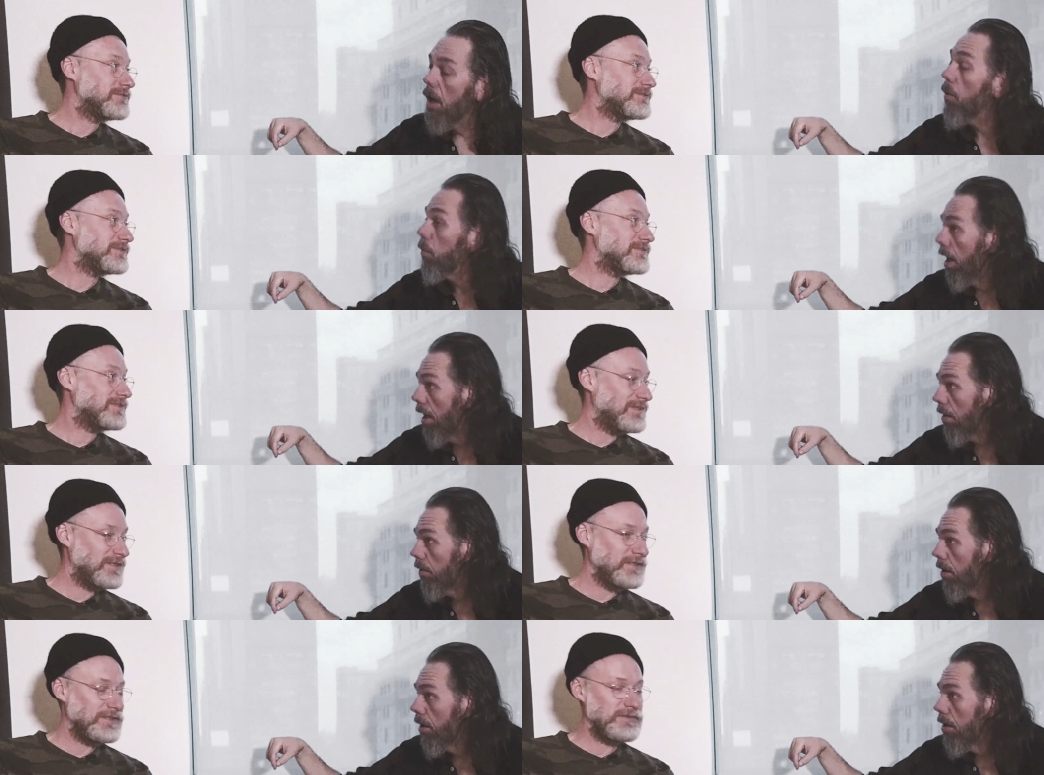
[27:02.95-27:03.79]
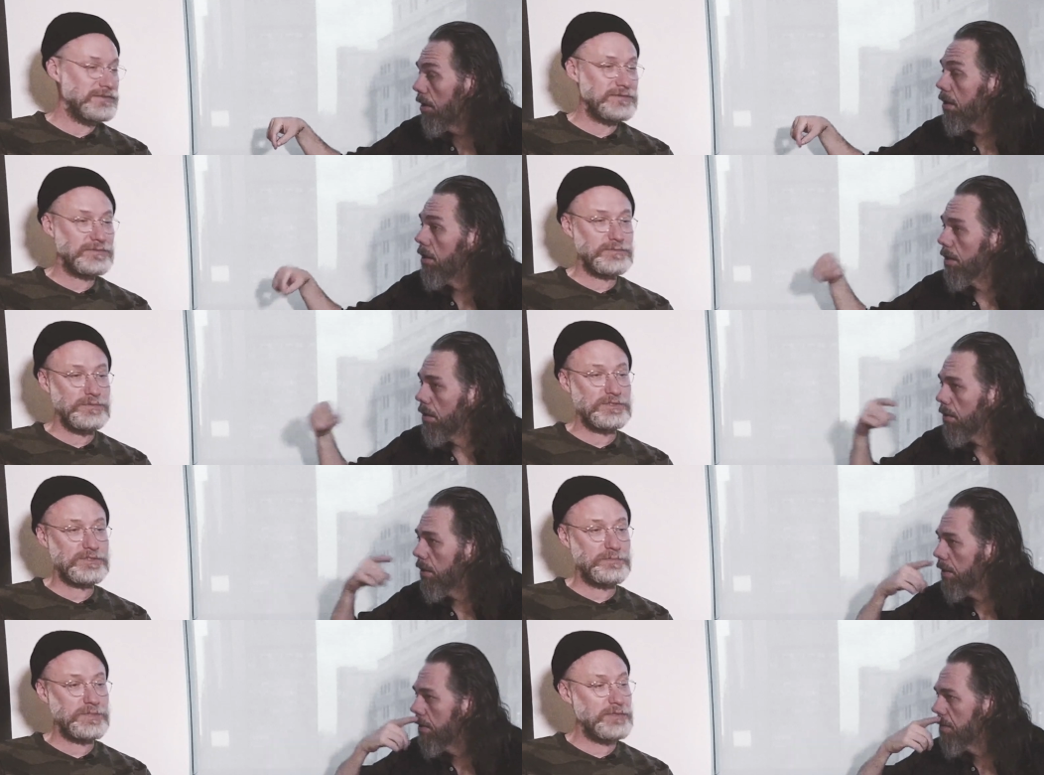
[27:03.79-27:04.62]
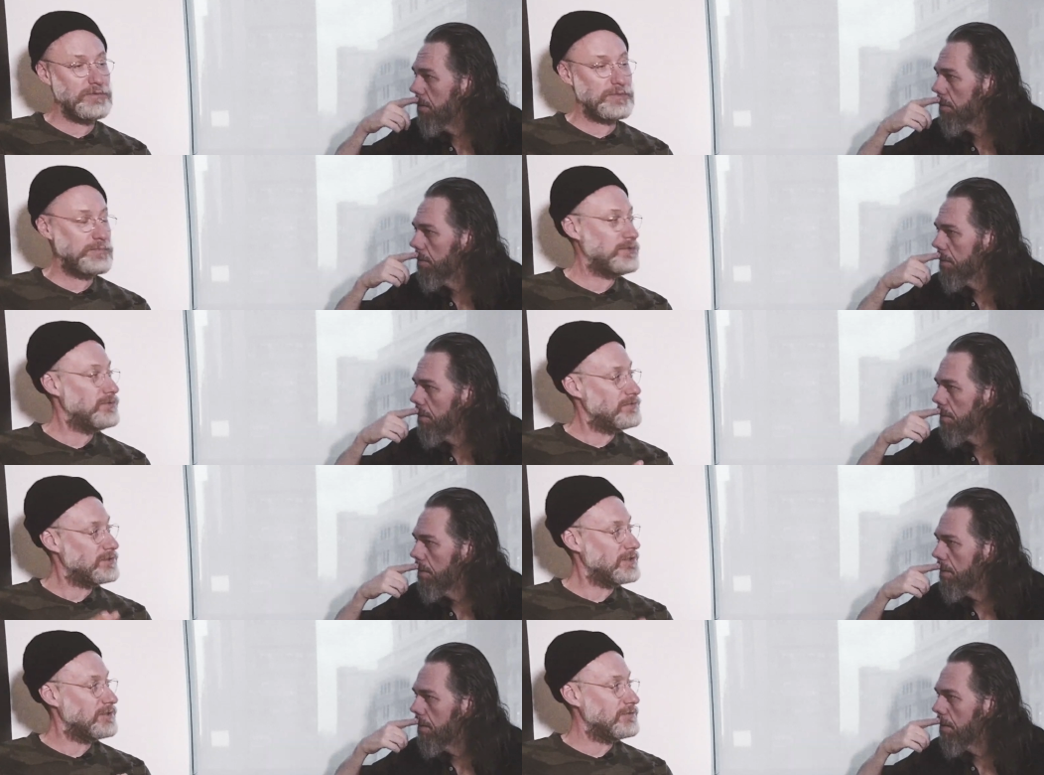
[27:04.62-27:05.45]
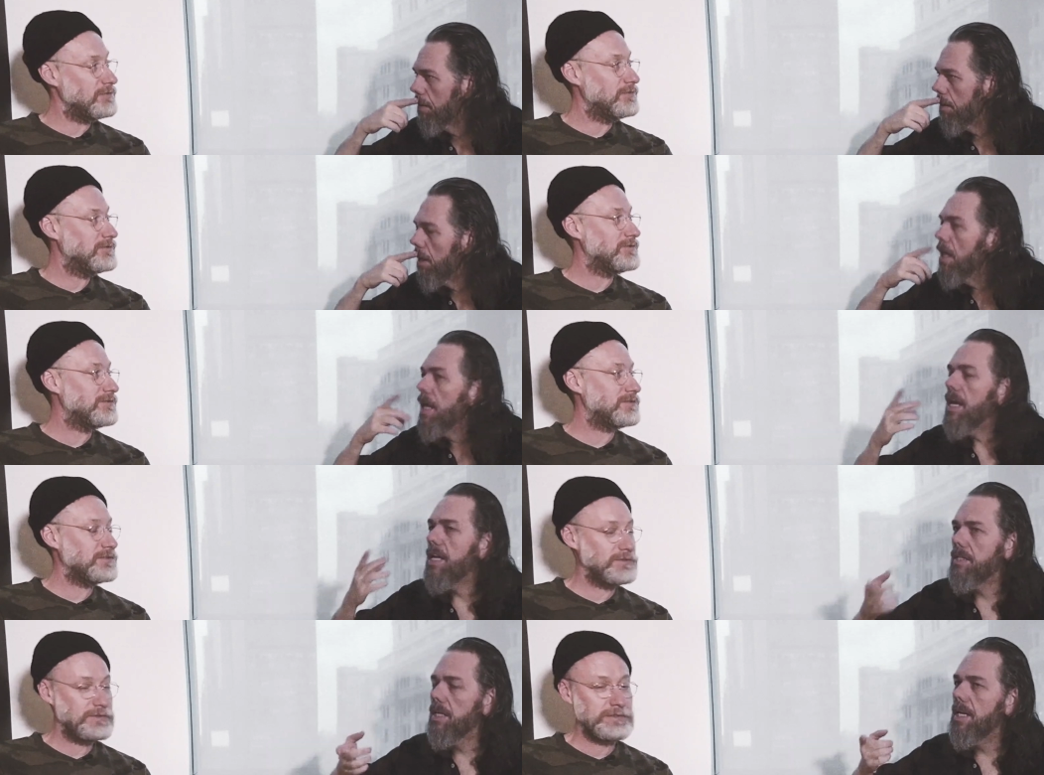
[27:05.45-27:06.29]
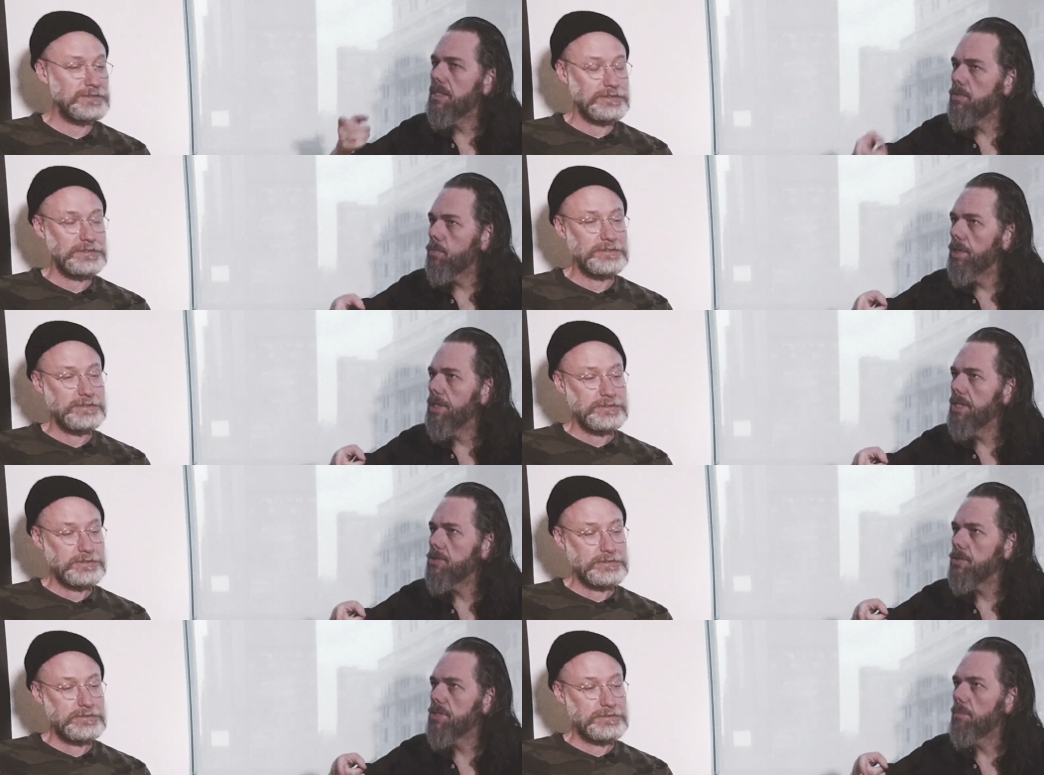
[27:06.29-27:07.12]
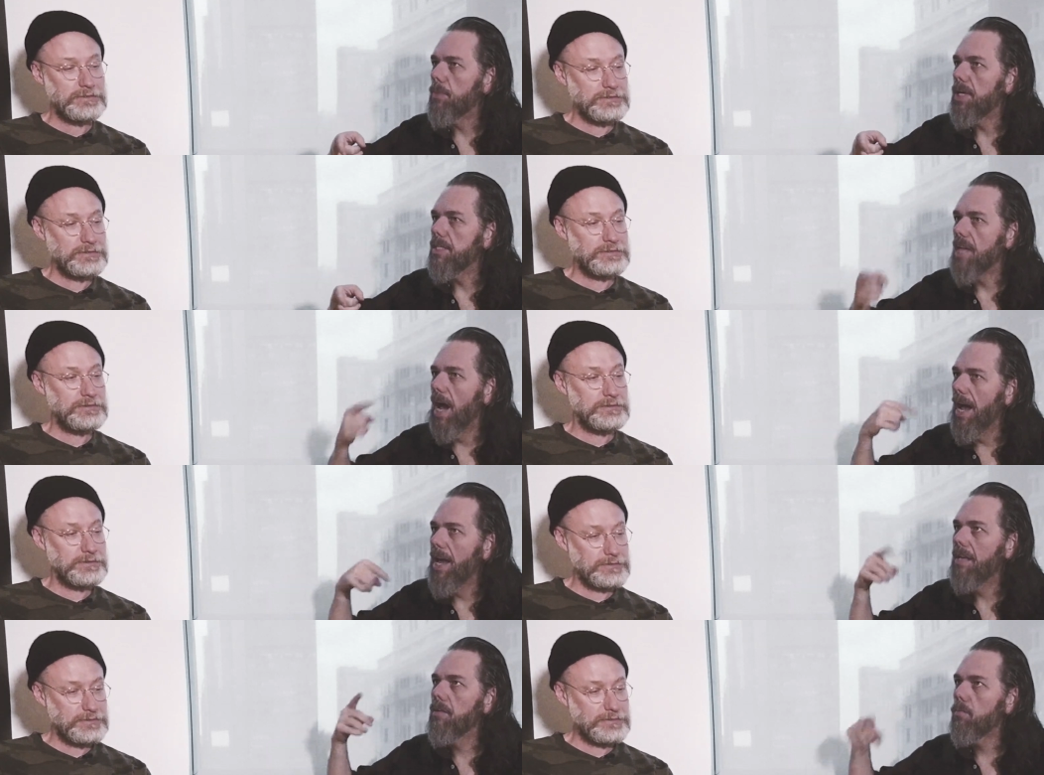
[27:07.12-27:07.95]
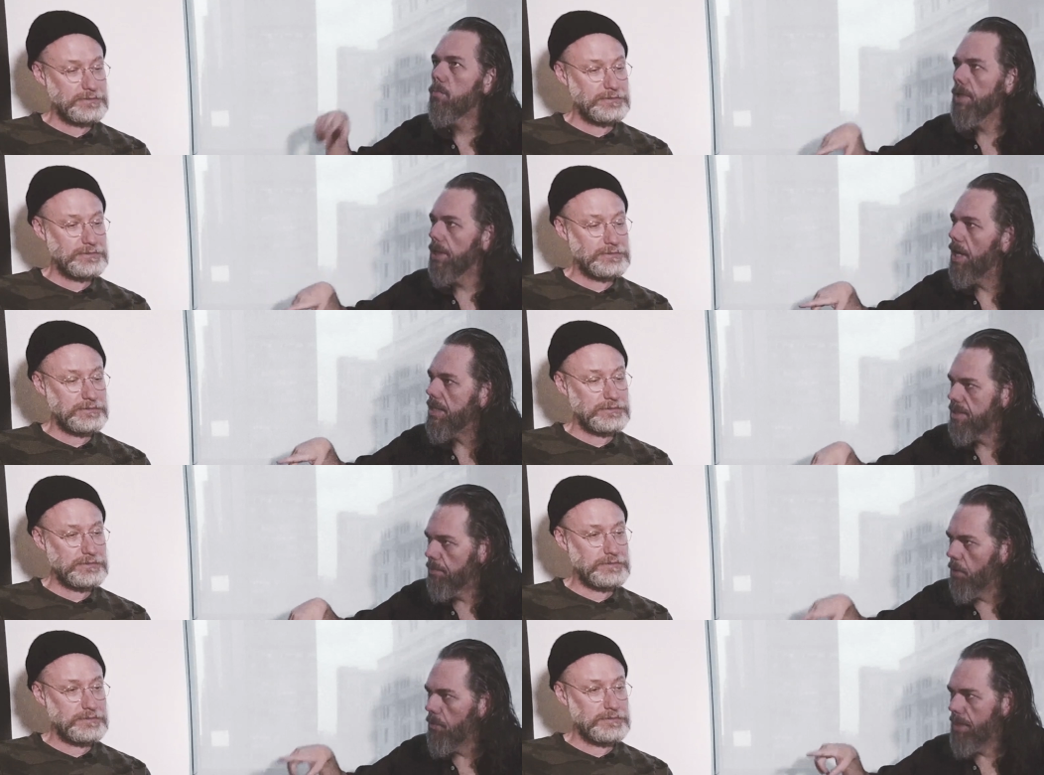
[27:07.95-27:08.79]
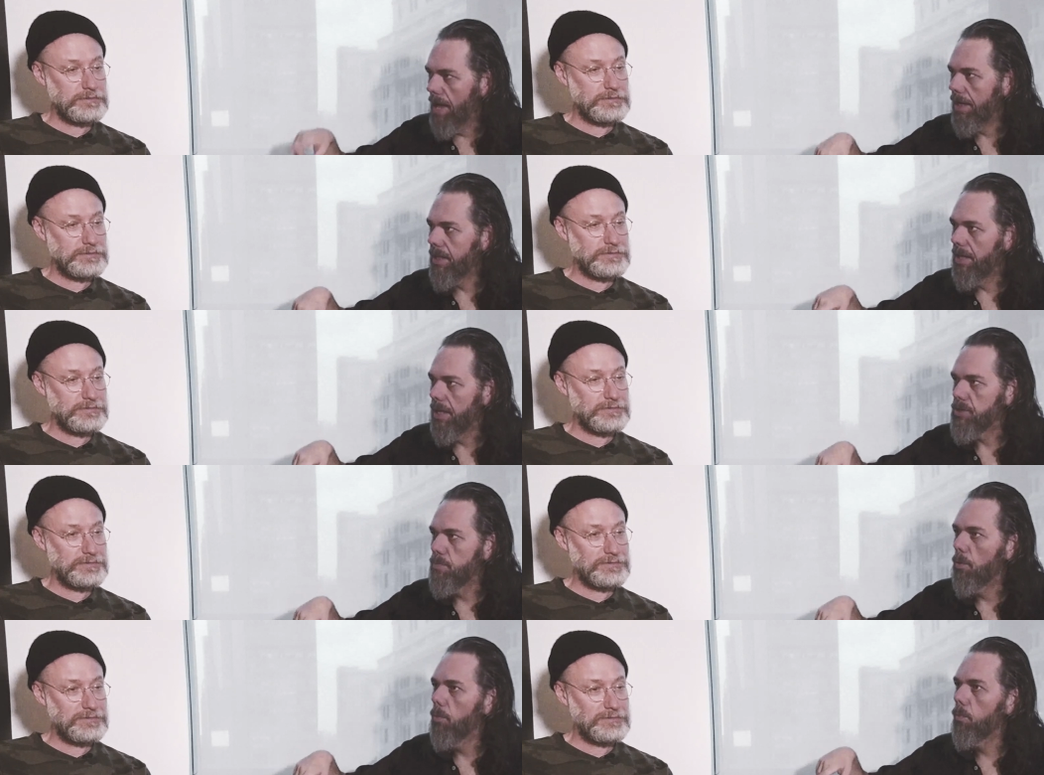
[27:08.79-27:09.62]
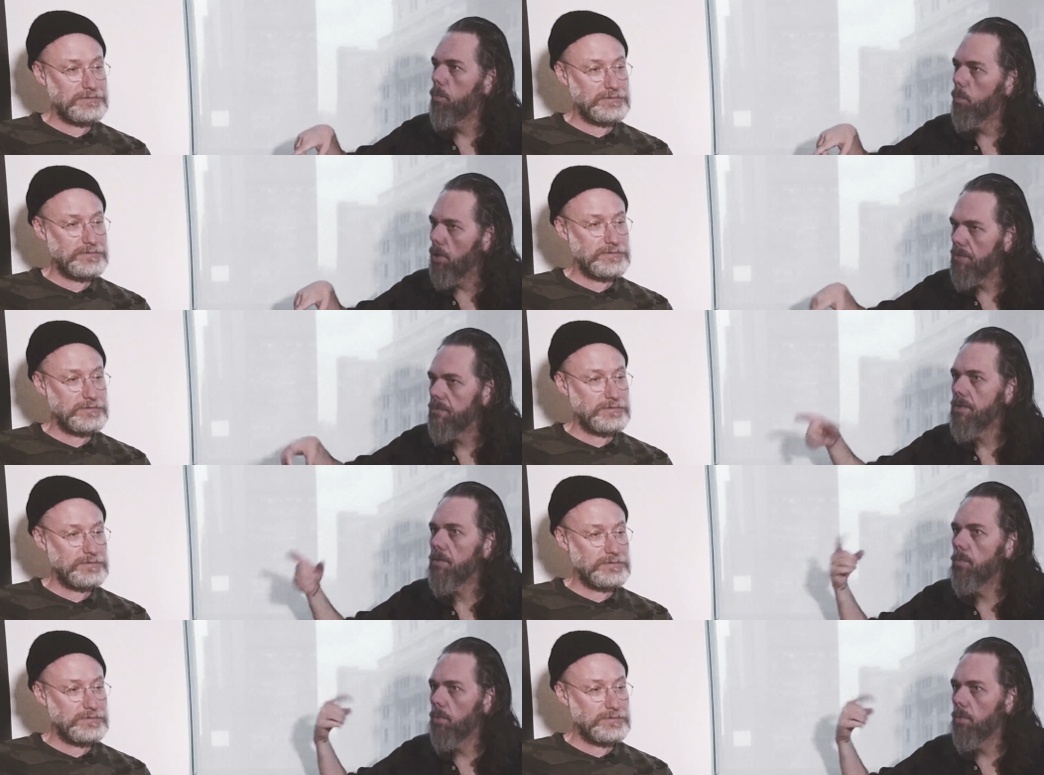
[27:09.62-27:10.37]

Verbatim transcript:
Speaker 1: Oh wow! And we used okay. to
Speaker 2: play with computers
Speaker 1: together. It, it's really interesting because I hadn't realized about that connection. But one of the